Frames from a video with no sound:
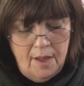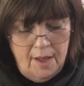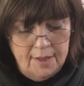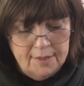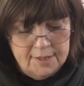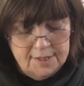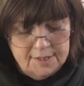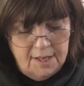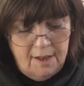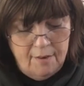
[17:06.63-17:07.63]
and this
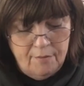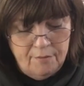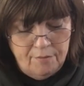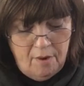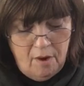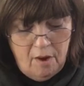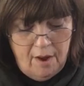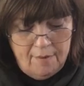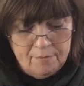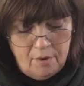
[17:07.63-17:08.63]
is how far
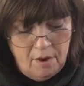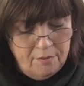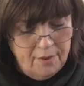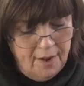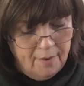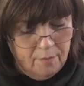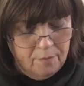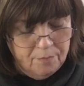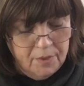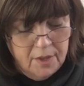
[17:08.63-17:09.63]
I've got now.
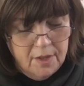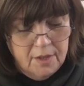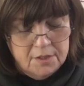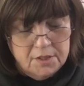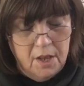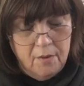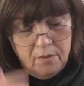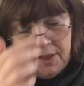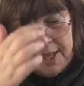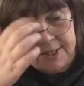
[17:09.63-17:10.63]
So
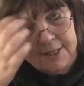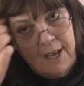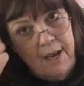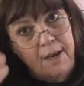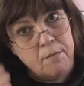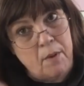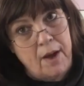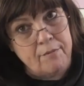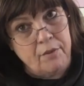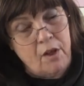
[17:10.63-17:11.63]
last time
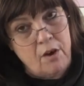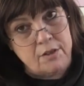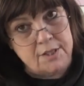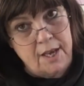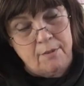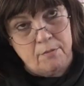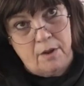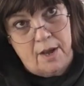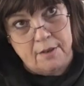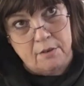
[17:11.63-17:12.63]
I vlogged it,
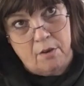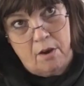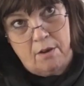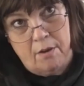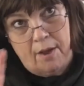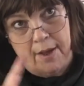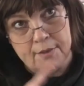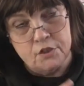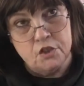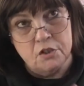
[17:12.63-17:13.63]
I
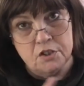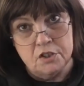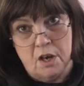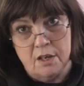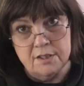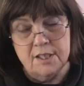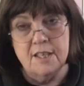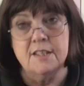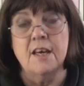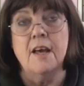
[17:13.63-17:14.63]
just
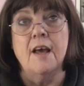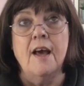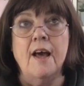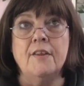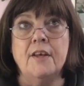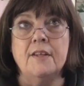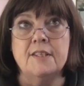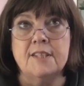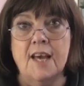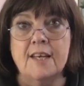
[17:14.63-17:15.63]
started, I think, the
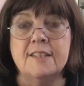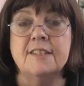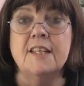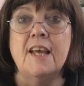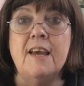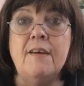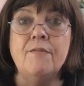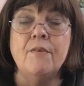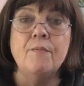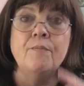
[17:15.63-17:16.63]
second
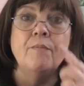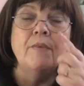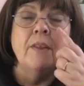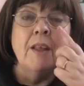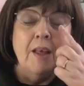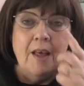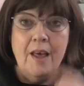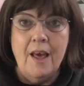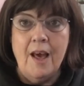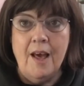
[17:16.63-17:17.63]
sleeve,
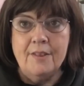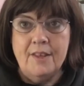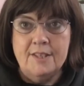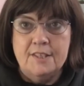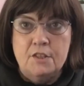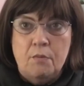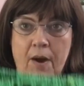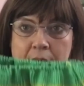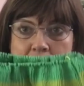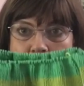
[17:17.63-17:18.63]
and this is where I